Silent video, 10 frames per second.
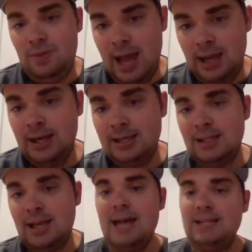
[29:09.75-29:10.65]
thing in
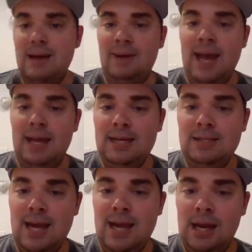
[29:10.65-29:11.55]
his last game at
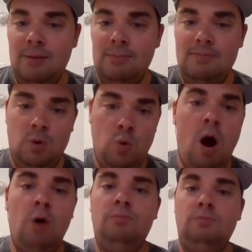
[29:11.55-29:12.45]
Yankee Stadium,
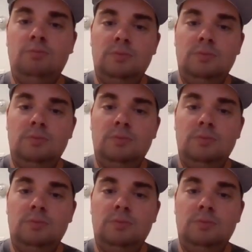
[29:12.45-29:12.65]
quote,